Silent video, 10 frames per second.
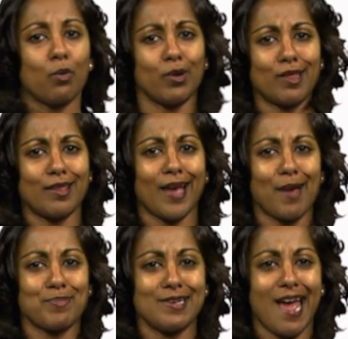What do you think
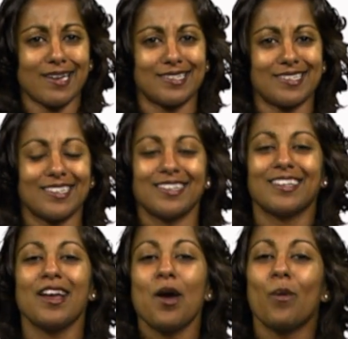happened next?
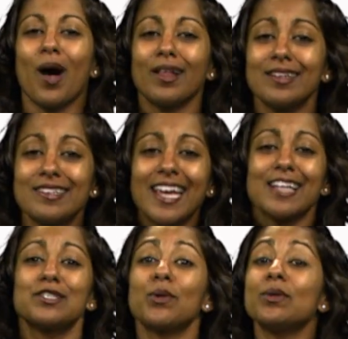Well, Nick
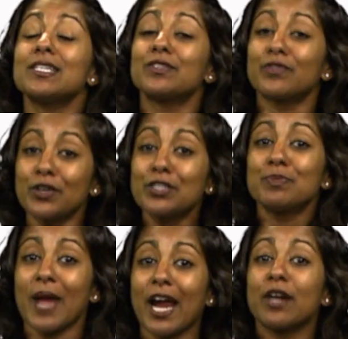sold his first
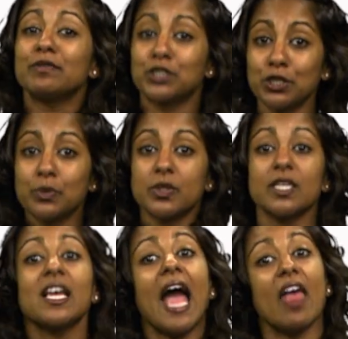pair of shoes,
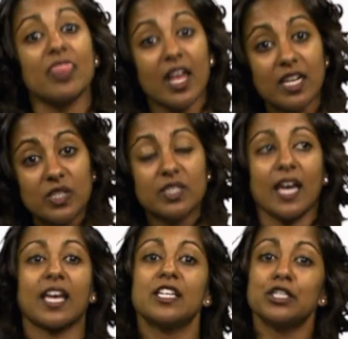and then his
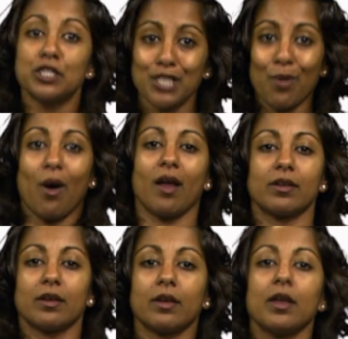second, and so on.
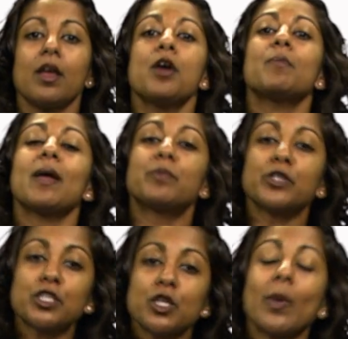By
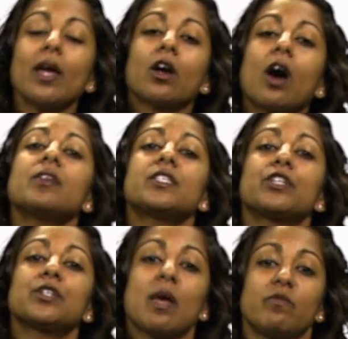pursuing a
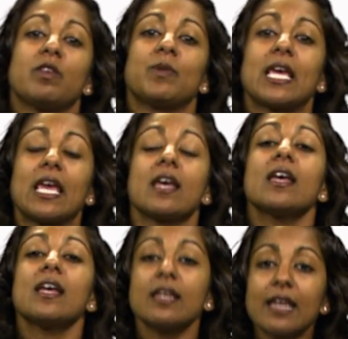Concierge M V P,
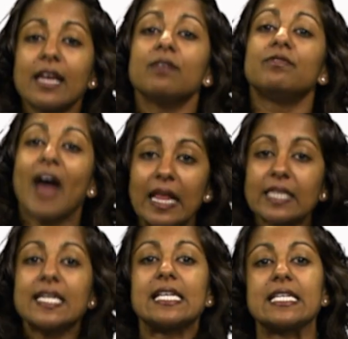Nick
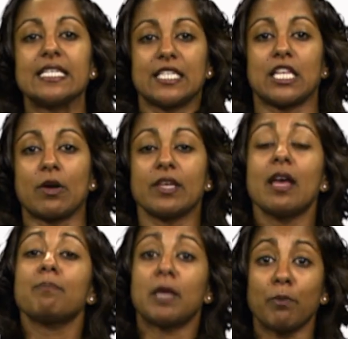validated his theory
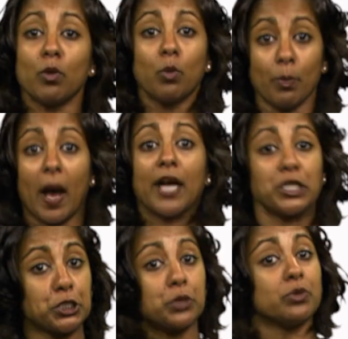that people will buy
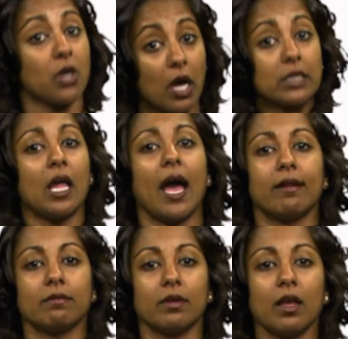shoes online.